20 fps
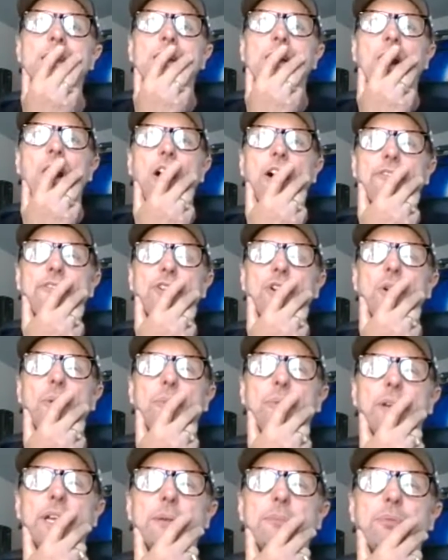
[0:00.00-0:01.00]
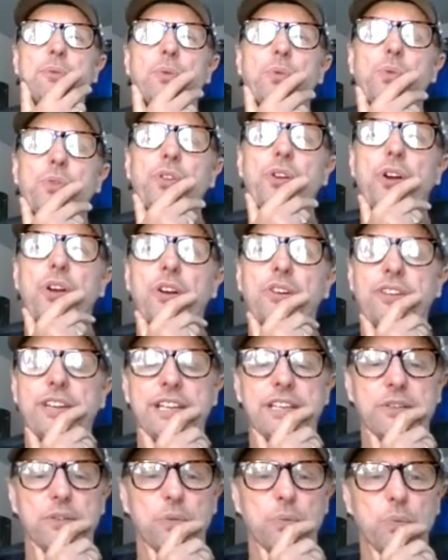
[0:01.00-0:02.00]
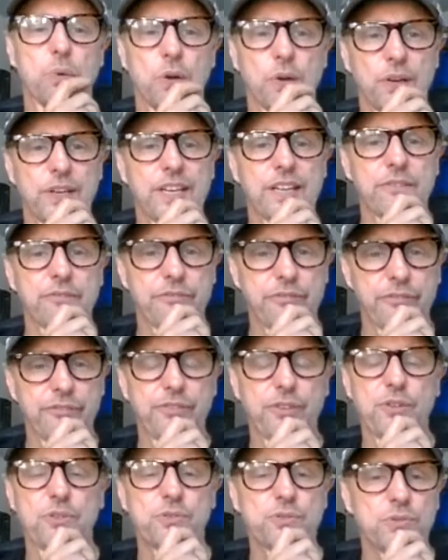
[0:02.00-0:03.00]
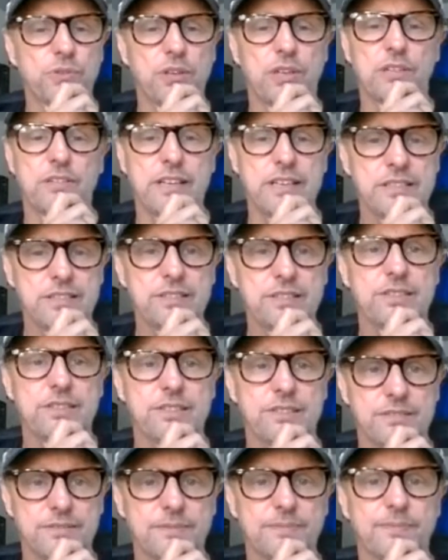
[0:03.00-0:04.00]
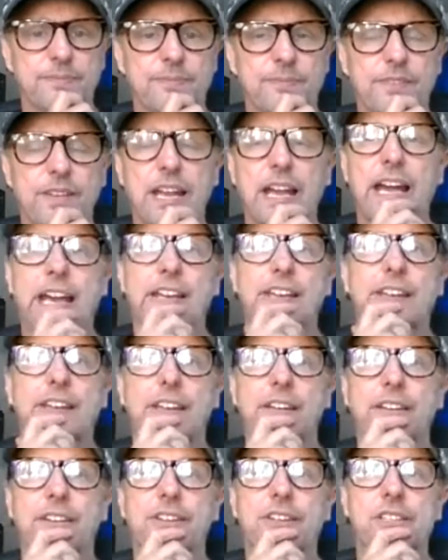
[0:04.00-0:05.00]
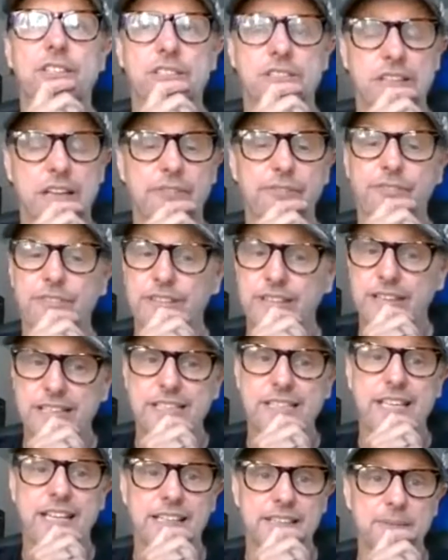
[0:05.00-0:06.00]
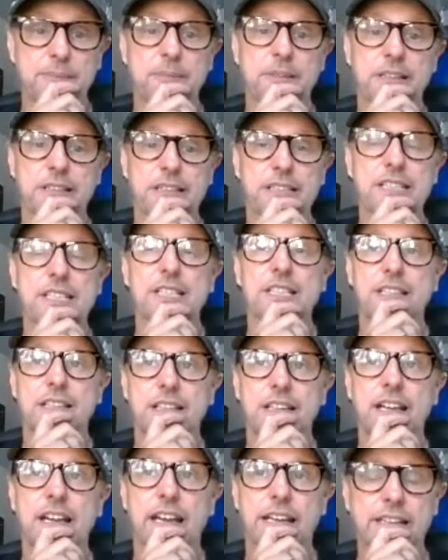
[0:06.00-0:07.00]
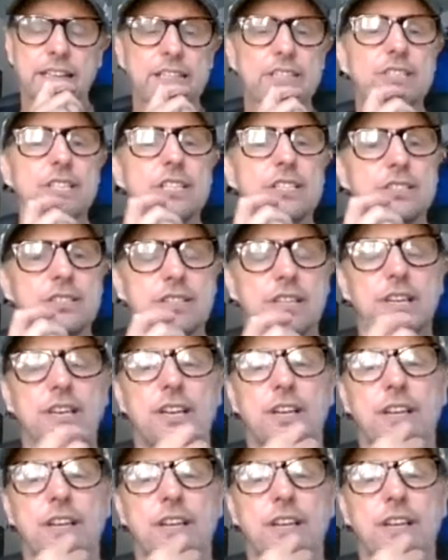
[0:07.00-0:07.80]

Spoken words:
I've got people that are working for funeral directors, And the stuff that they're telling me, and this is